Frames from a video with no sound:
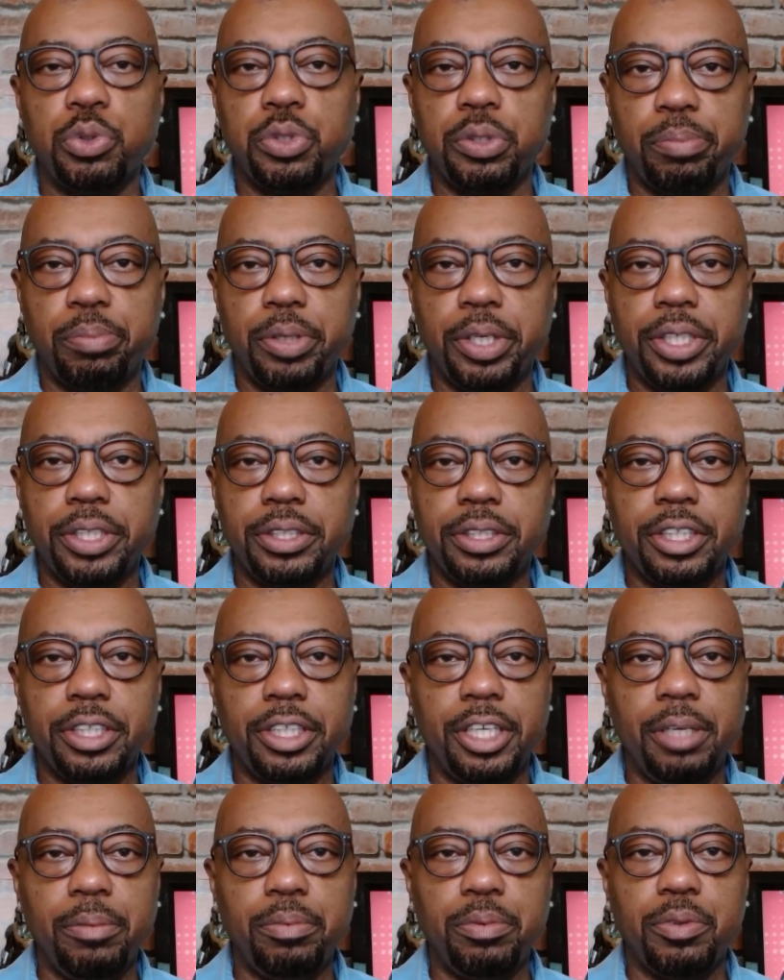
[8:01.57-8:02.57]
in place to
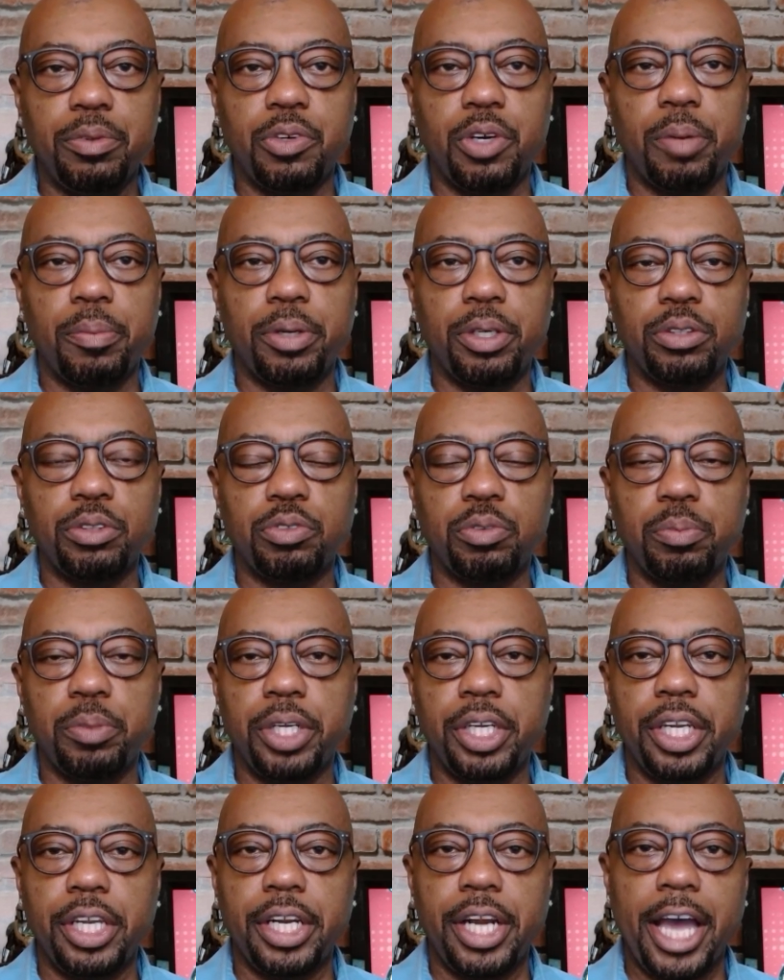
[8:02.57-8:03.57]
keep criminals from
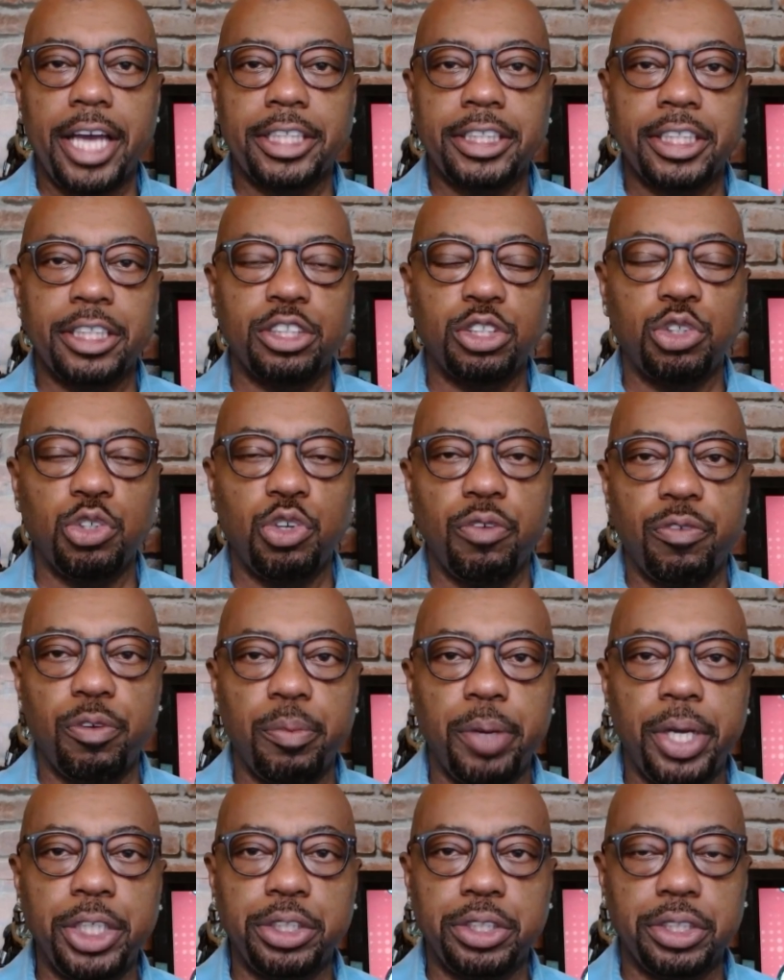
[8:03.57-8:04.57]
getting access to your
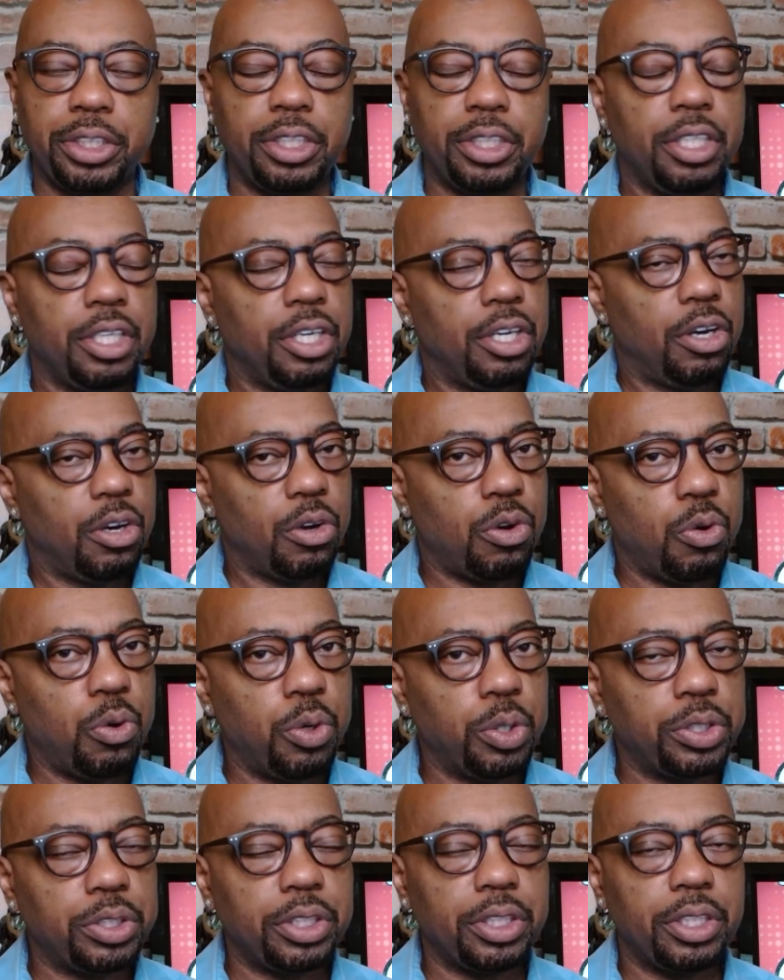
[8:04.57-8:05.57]
information. Of
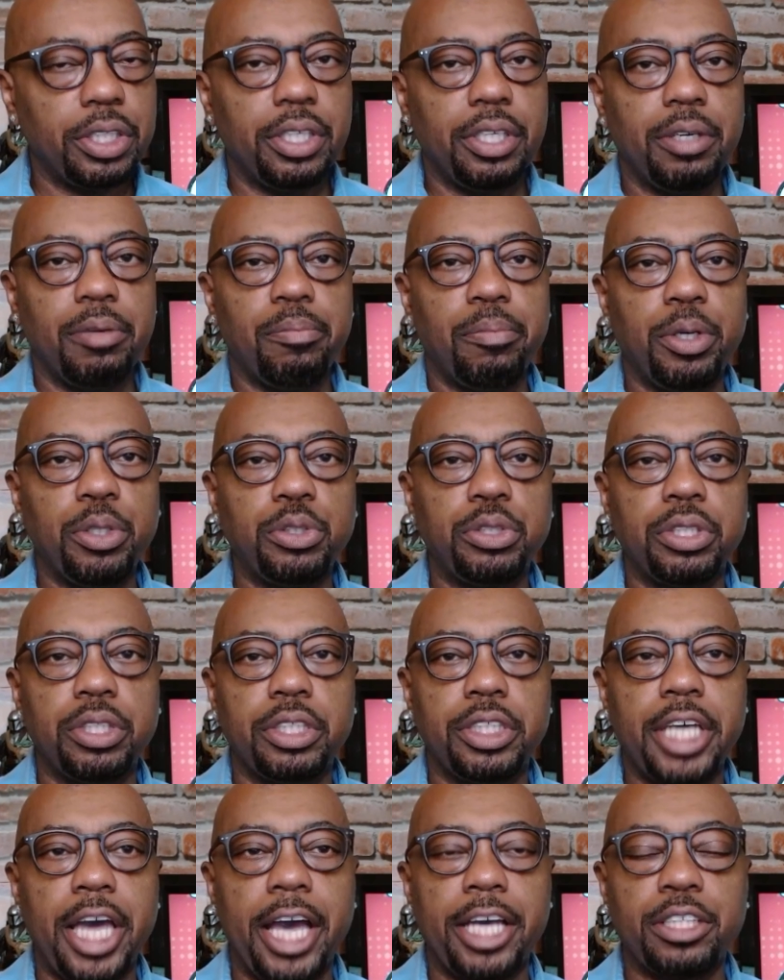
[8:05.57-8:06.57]
course, most
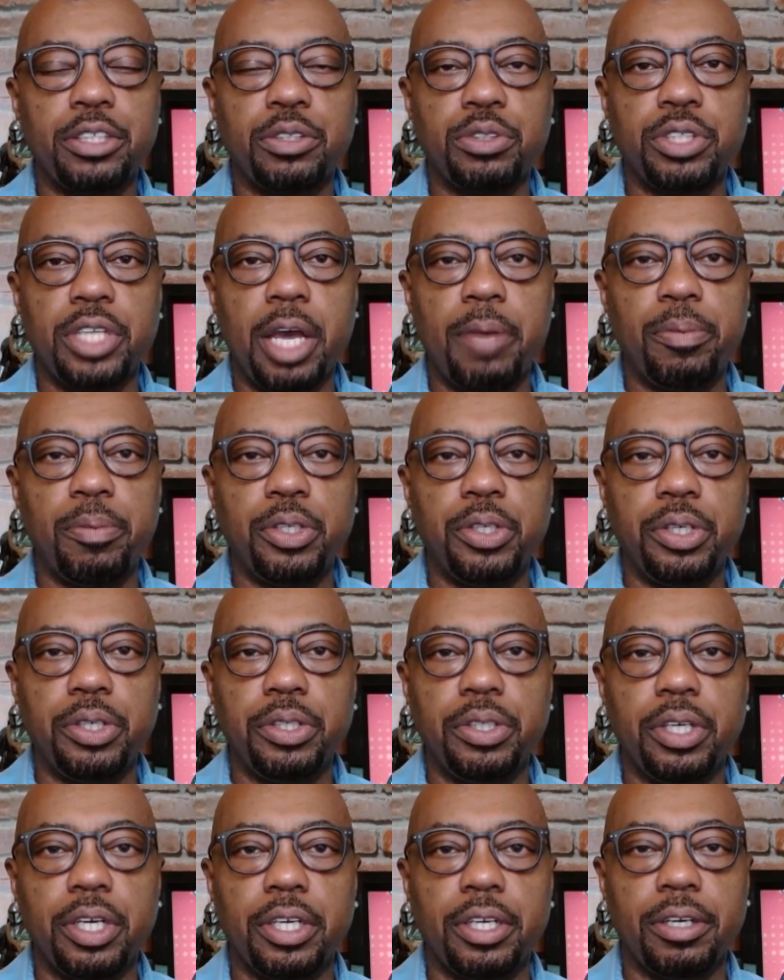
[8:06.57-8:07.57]
attacks are cyber
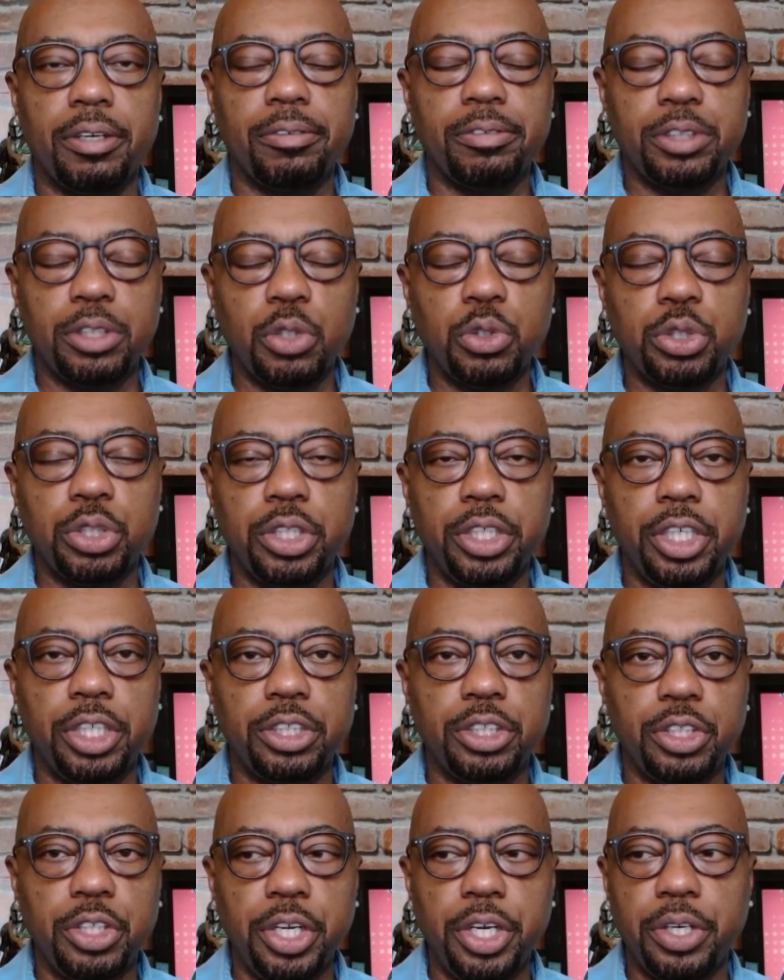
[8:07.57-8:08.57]
are socially
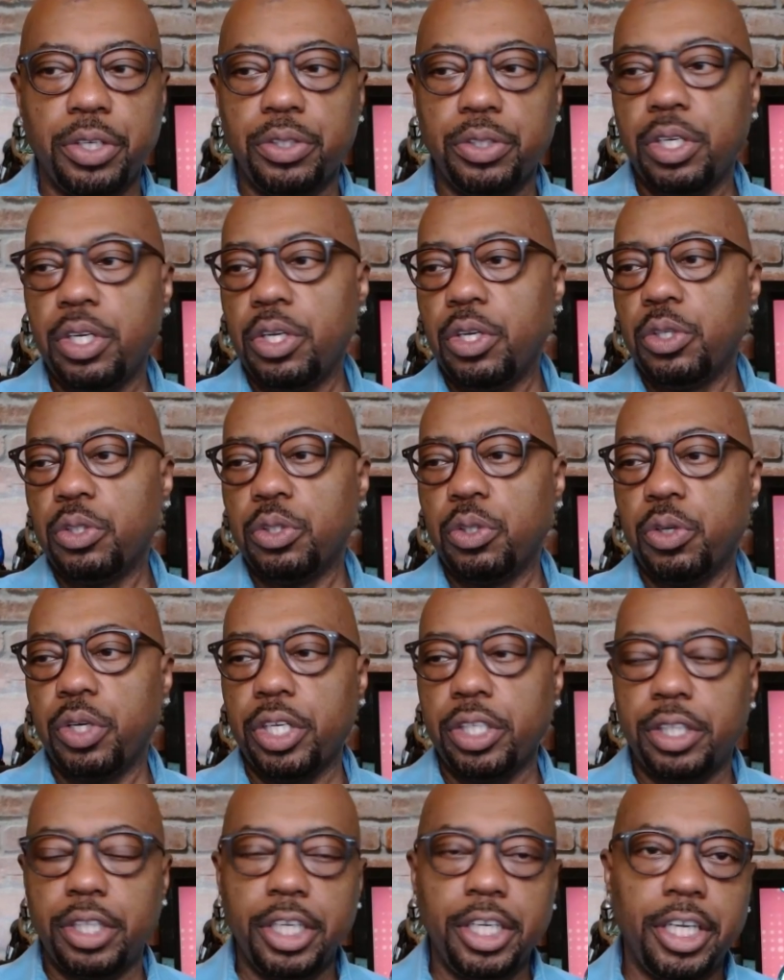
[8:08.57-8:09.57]
engineered. So
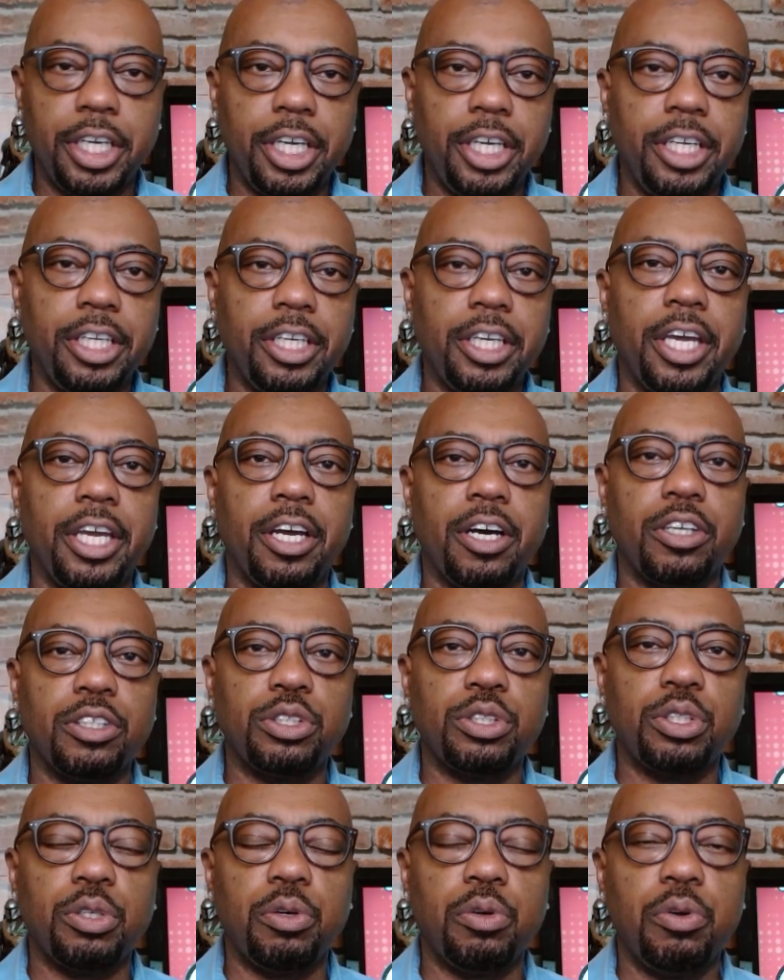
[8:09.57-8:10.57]
good thinking and
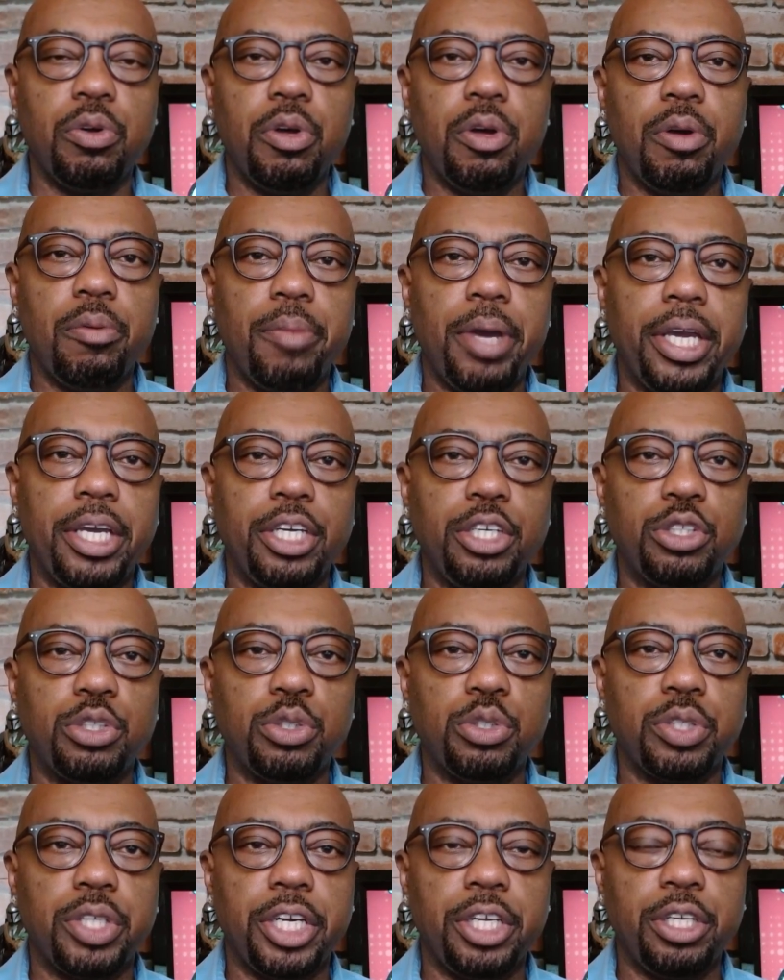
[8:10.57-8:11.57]
also making
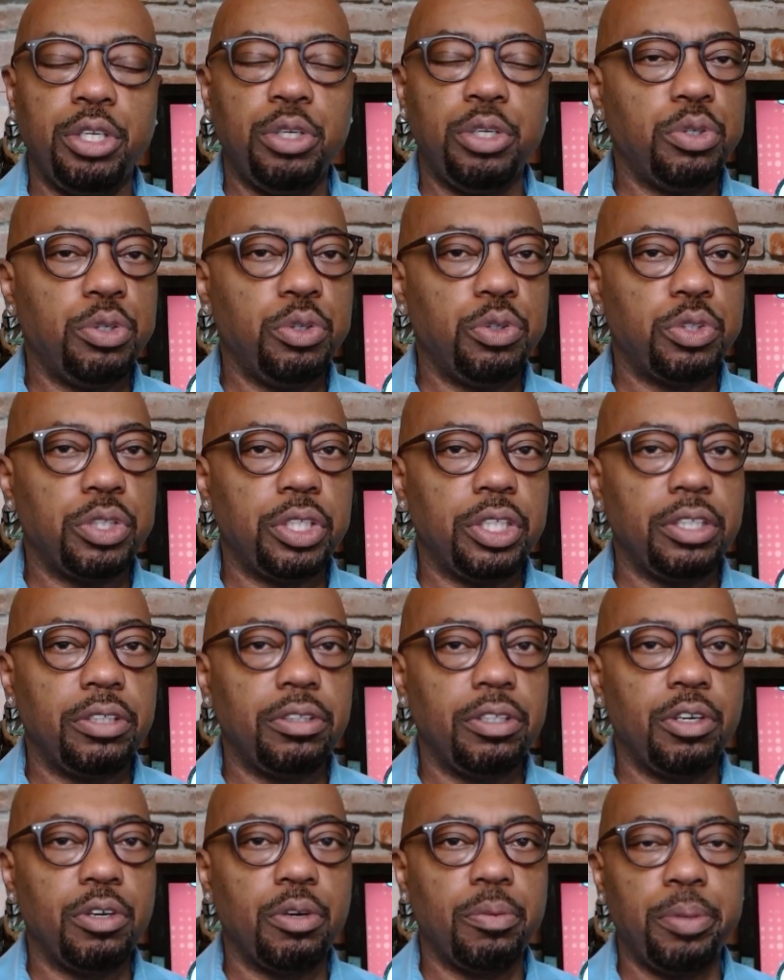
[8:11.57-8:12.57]
sure that you're
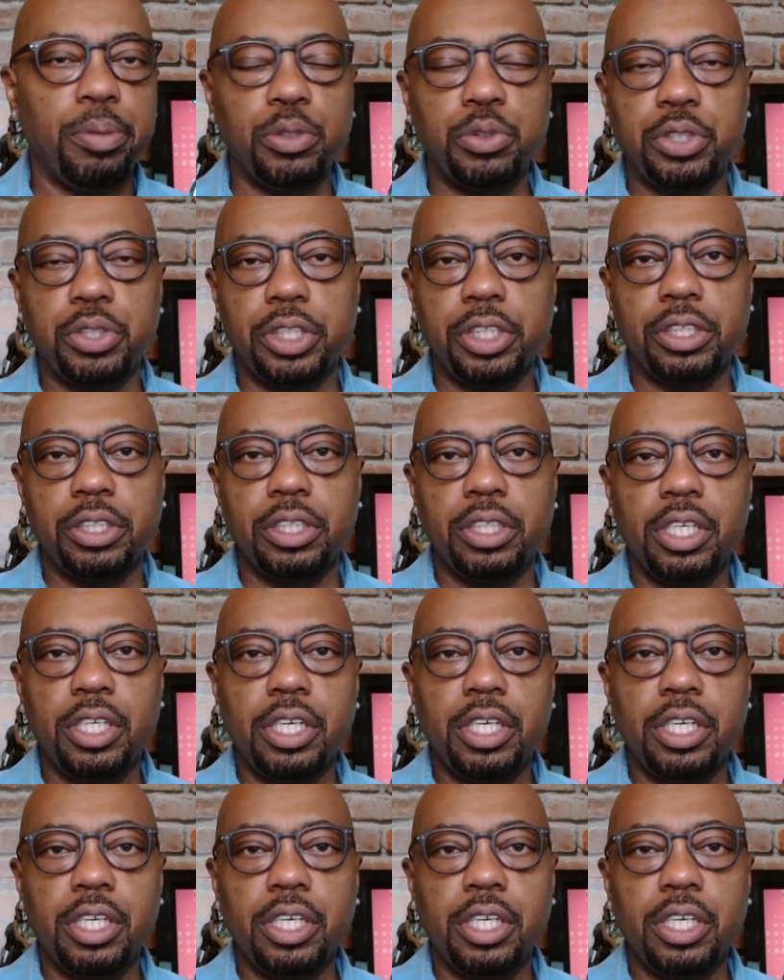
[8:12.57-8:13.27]
using your built-in